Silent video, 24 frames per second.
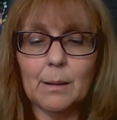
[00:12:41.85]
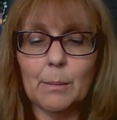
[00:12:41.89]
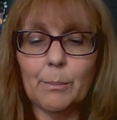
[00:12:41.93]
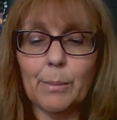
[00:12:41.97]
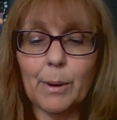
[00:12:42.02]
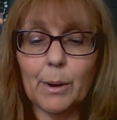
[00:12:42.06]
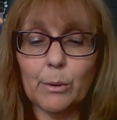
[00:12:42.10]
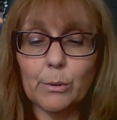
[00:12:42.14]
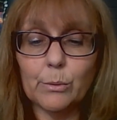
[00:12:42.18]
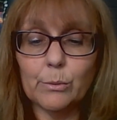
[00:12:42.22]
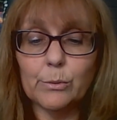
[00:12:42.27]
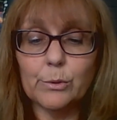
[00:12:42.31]

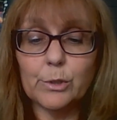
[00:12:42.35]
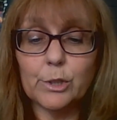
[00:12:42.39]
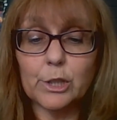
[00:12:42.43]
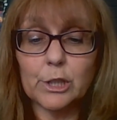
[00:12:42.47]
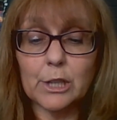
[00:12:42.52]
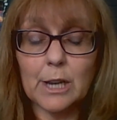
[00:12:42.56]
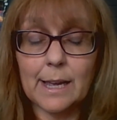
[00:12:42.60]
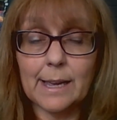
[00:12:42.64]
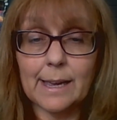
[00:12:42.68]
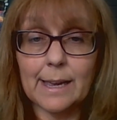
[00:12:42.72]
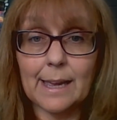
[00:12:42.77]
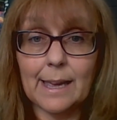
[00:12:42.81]
pole
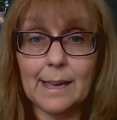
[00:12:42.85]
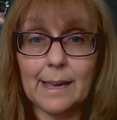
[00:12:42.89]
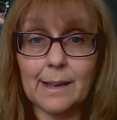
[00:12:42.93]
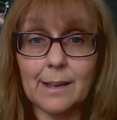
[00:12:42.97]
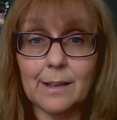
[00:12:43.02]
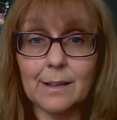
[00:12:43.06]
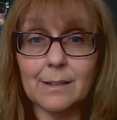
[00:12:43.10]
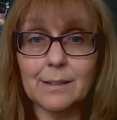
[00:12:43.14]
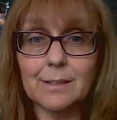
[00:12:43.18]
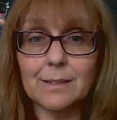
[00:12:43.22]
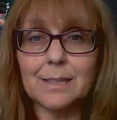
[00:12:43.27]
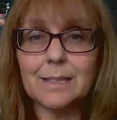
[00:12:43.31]
shaking,
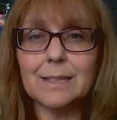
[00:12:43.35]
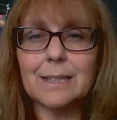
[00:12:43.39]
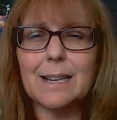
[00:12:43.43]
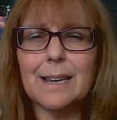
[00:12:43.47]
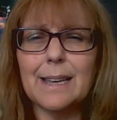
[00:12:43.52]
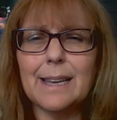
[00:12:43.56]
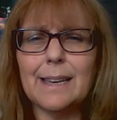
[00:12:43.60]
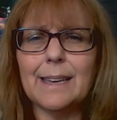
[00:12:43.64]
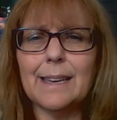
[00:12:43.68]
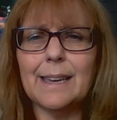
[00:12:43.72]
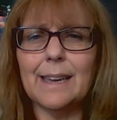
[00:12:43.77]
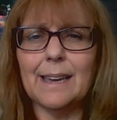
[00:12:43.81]

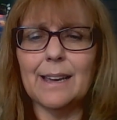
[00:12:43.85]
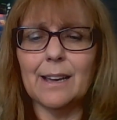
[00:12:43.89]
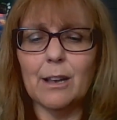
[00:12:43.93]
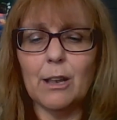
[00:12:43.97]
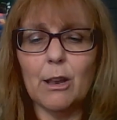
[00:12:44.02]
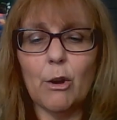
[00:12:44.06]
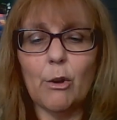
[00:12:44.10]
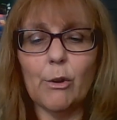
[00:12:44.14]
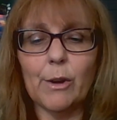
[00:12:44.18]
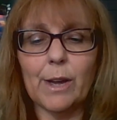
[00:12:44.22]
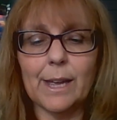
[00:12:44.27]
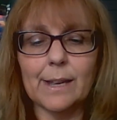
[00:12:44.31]
slinking
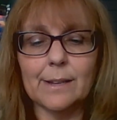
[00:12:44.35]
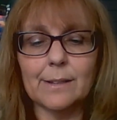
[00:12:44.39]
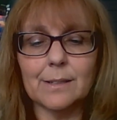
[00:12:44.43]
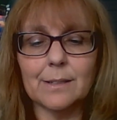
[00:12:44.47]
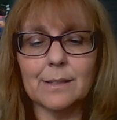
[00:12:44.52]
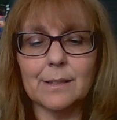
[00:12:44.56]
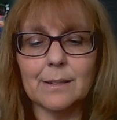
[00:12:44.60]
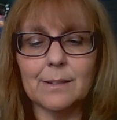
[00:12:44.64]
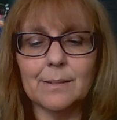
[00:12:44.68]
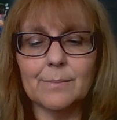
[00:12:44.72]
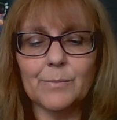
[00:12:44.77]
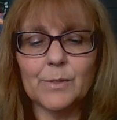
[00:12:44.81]
along it,